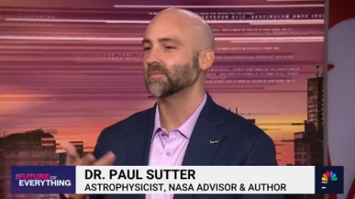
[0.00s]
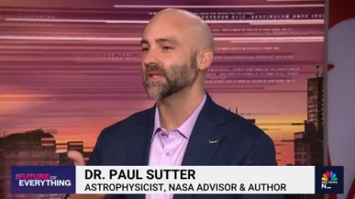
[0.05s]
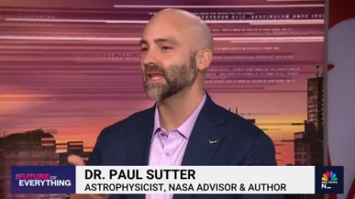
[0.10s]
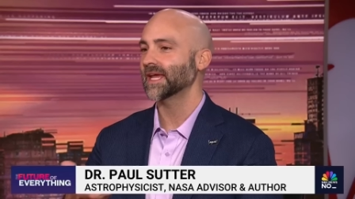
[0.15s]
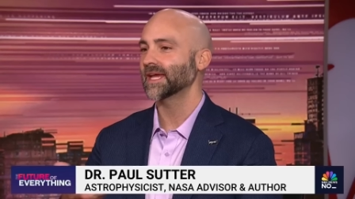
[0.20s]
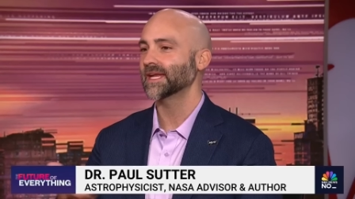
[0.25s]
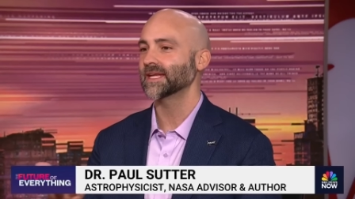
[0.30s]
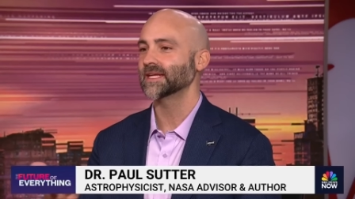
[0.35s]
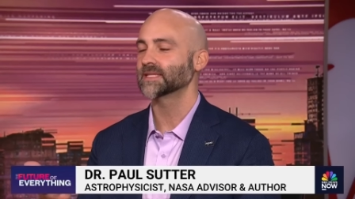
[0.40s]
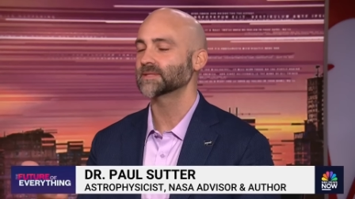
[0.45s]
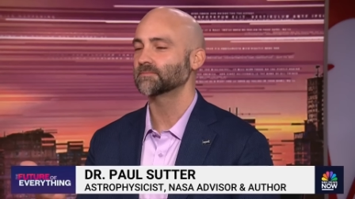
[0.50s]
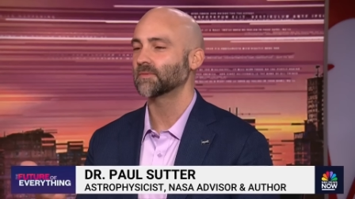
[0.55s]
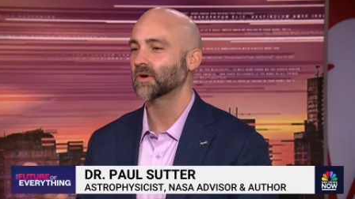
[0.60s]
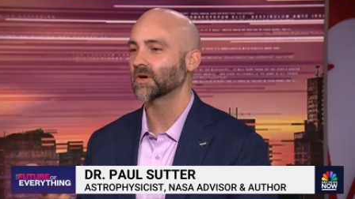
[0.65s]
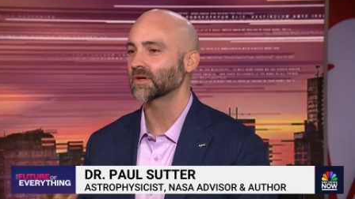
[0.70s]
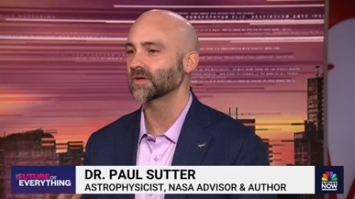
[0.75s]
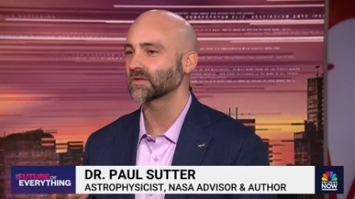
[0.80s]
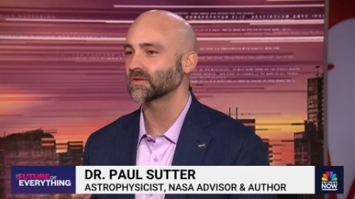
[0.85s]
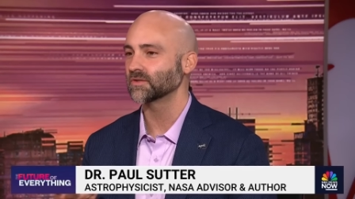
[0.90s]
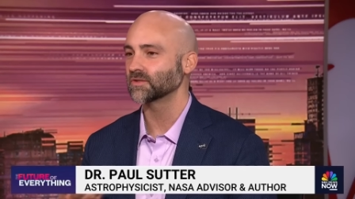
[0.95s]
planets,
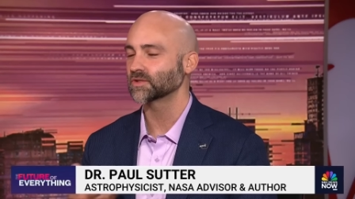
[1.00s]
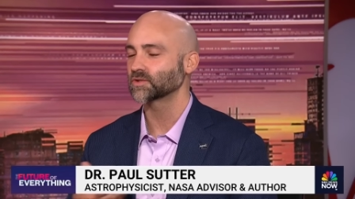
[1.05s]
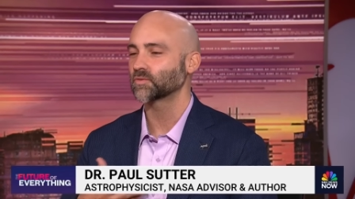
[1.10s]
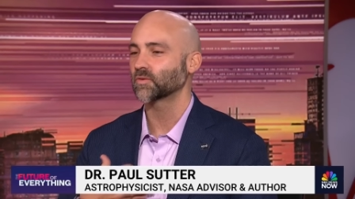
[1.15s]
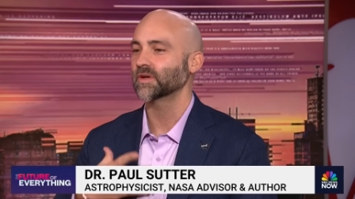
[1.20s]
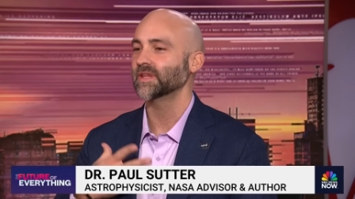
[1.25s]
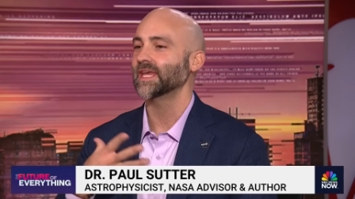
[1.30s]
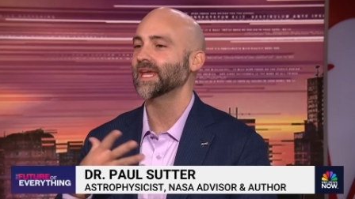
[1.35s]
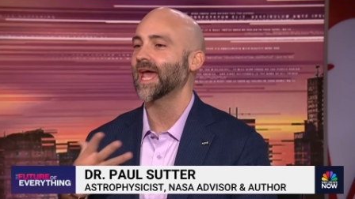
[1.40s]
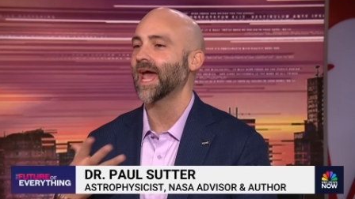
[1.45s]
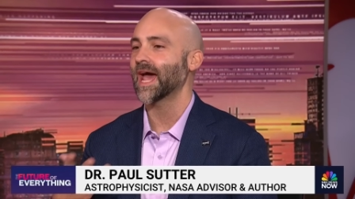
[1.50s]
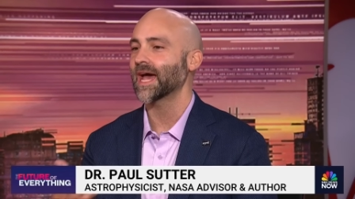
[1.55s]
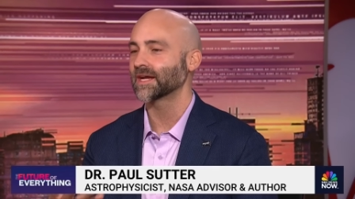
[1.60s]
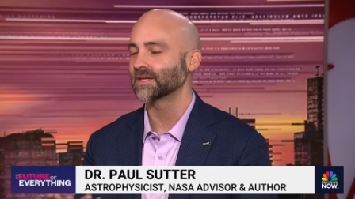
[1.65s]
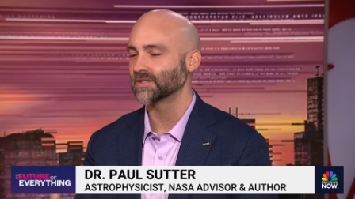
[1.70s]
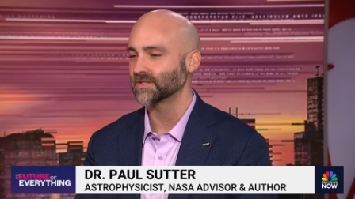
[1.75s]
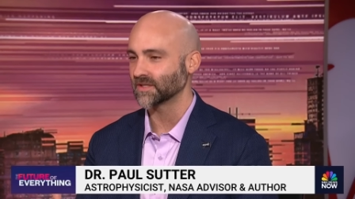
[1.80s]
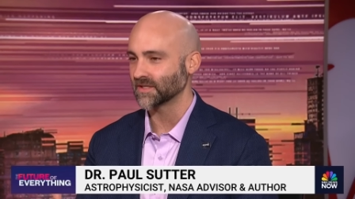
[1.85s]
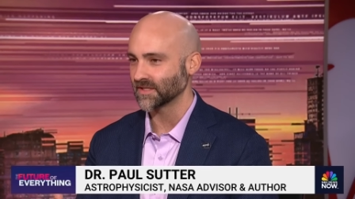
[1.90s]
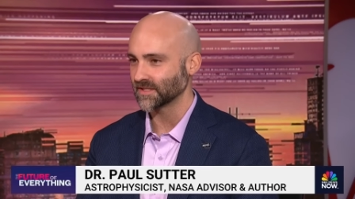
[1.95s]
particles, we're the
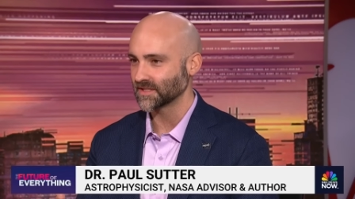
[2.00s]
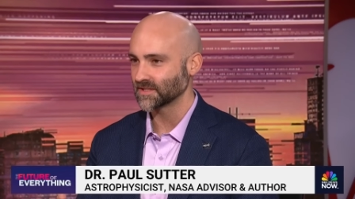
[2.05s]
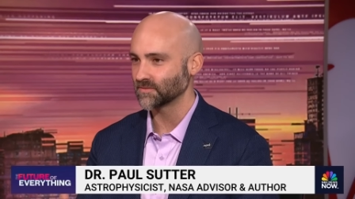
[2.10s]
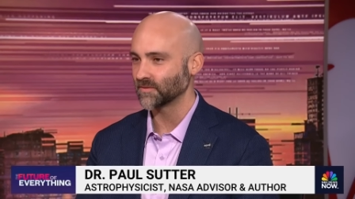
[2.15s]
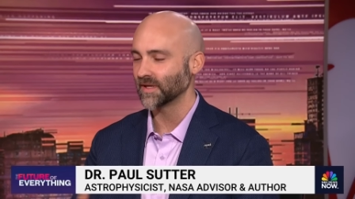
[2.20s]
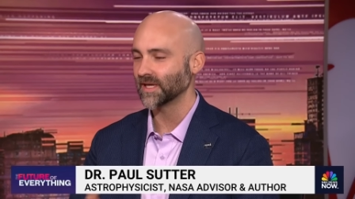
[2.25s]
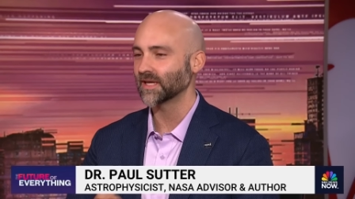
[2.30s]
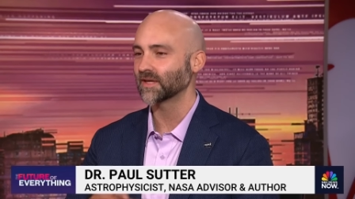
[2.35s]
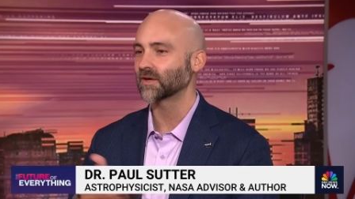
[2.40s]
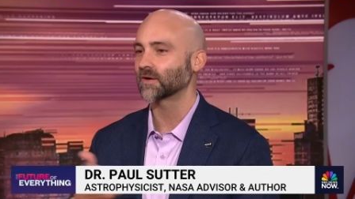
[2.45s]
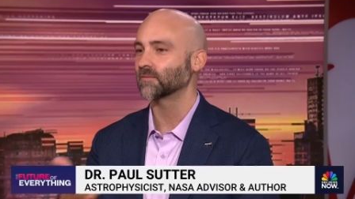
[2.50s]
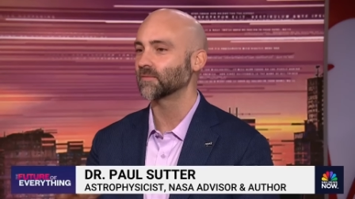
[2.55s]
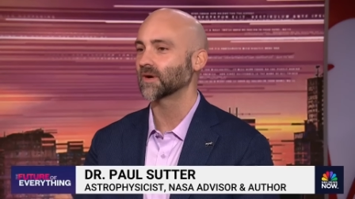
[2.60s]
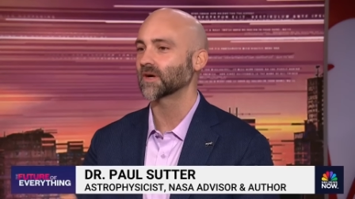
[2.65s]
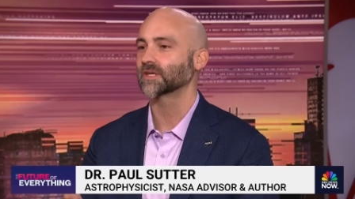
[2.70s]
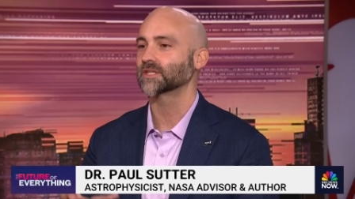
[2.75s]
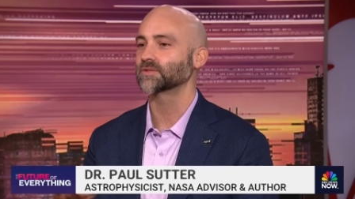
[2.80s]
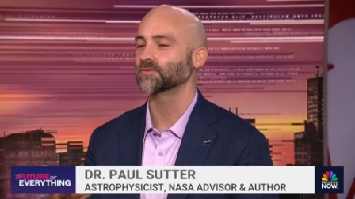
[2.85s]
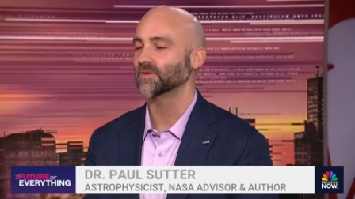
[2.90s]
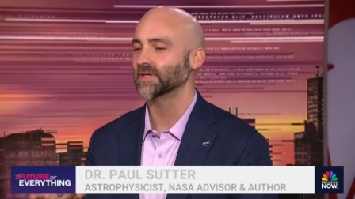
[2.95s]
actors. We hit our
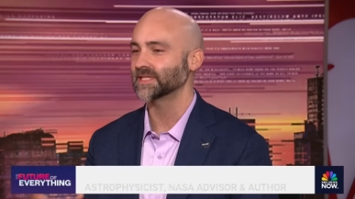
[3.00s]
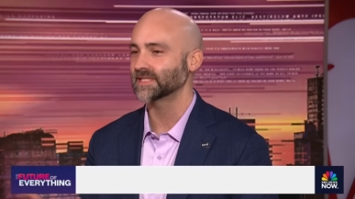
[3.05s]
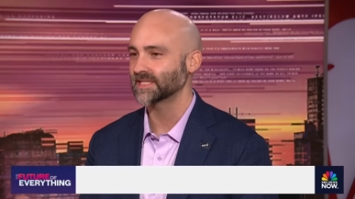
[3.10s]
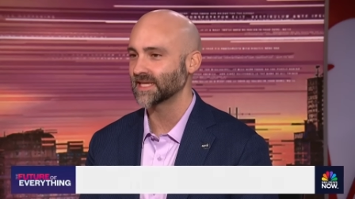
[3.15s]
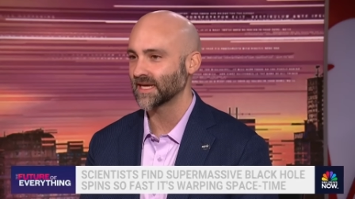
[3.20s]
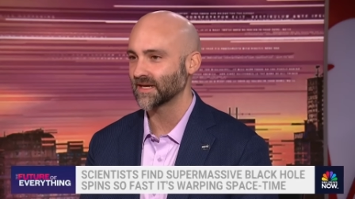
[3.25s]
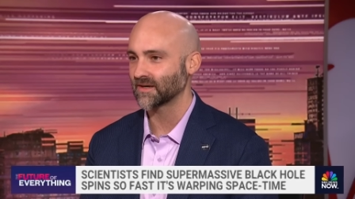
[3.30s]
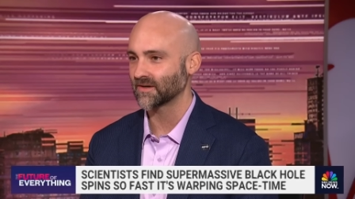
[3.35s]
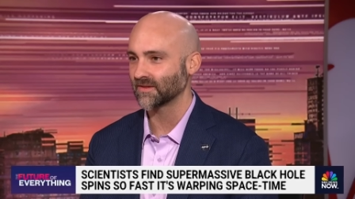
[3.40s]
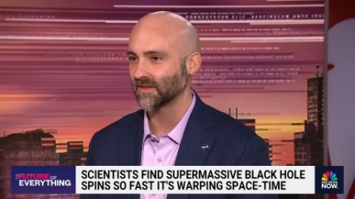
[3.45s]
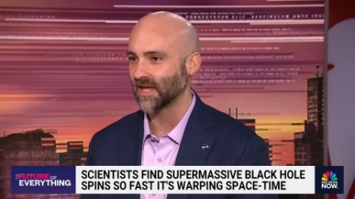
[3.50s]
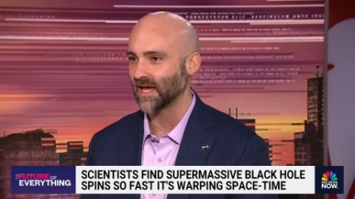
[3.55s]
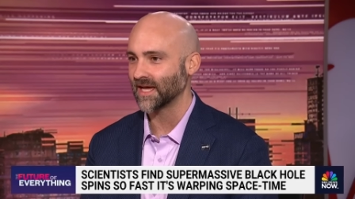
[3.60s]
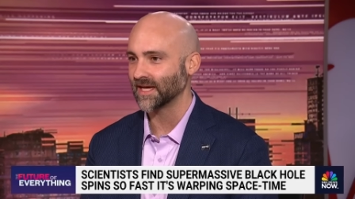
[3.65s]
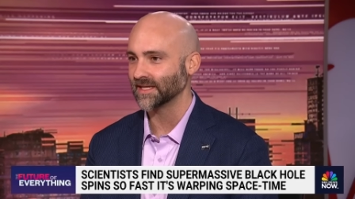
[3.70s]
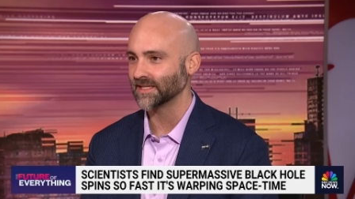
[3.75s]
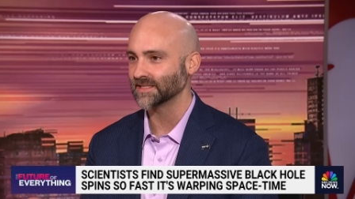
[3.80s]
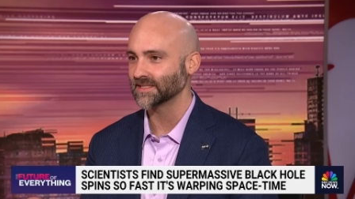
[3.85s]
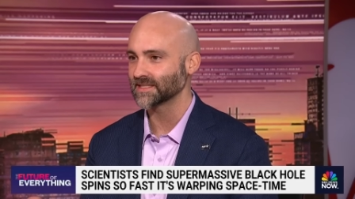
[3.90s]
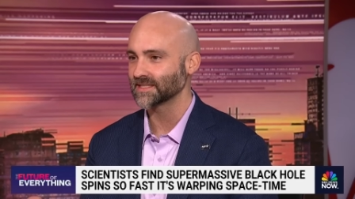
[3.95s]
marks when we say our
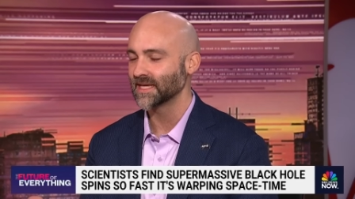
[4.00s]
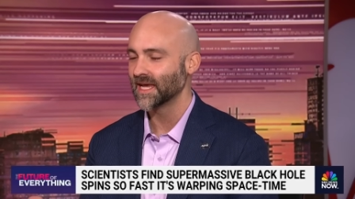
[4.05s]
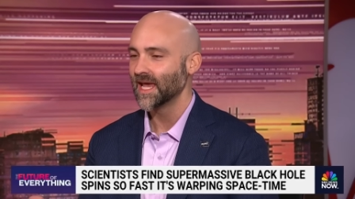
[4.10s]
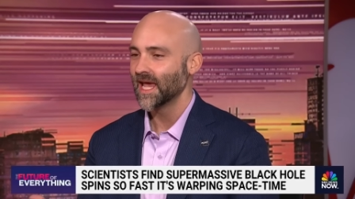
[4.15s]
lines.